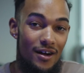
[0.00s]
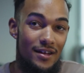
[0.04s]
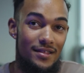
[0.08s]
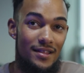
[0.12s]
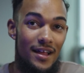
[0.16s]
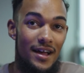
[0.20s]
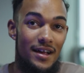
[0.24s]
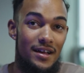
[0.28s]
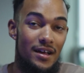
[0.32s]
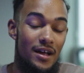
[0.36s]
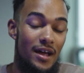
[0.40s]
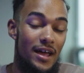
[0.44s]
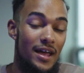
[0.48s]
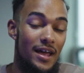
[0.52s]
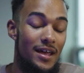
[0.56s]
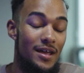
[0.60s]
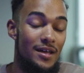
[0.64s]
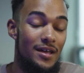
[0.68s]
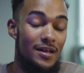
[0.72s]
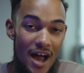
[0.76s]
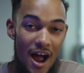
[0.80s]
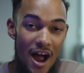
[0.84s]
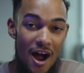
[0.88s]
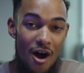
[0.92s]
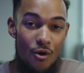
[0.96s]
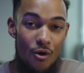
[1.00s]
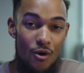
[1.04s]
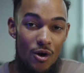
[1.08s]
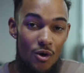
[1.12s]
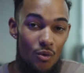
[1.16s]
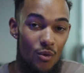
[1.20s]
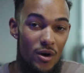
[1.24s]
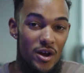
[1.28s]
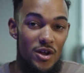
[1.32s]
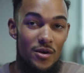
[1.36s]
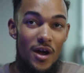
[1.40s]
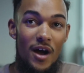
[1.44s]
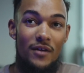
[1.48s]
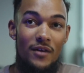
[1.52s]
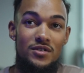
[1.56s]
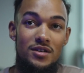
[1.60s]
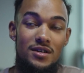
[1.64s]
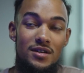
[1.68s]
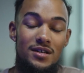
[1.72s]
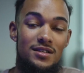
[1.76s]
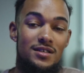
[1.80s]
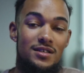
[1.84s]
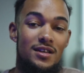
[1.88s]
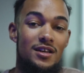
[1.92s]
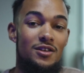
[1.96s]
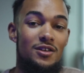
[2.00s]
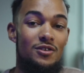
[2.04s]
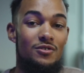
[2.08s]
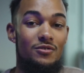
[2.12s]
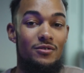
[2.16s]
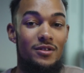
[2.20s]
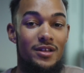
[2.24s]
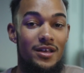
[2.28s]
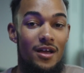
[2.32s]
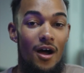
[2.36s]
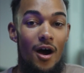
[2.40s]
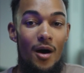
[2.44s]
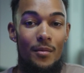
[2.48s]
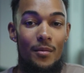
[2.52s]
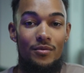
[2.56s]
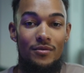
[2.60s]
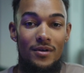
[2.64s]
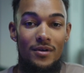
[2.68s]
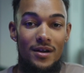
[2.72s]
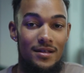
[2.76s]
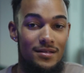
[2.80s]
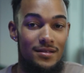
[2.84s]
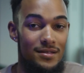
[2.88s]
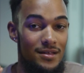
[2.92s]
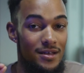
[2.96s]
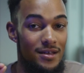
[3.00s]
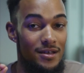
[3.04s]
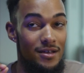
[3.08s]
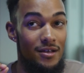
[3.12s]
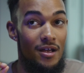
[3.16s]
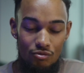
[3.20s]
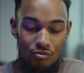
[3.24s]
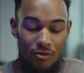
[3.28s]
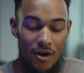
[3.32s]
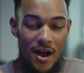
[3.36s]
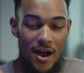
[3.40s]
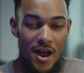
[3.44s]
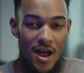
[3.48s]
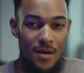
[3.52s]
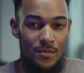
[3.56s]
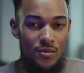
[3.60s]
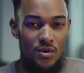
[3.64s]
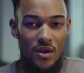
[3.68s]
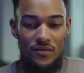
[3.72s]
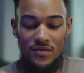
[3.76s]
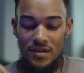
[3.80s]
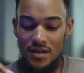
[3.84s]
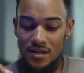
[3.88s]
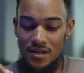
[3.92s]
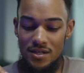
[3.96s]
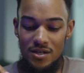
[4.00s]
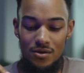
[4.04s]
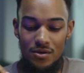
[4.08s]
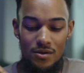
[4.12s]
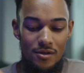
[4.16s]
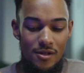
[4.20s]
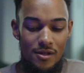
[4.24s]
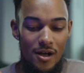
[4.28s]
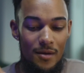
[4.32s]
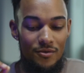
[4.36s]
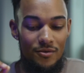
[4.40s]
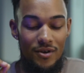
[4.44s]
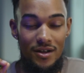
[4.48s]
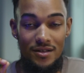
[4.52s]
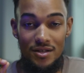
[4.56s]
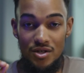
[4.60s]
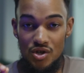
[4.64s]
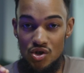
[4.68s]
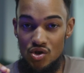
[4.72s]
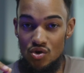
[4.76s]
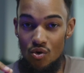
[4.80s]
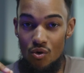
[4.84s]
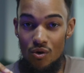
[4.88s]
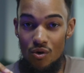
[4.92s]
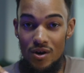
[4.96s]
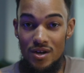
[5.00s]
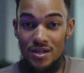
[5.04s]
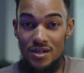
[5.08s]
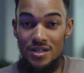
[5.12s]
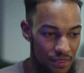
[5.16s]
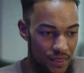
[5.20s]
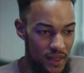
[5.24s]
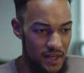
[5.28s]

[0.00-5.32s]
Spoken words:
unlike a tower where you have to continually upgrade the RAM, you have to continually upgrade the storage.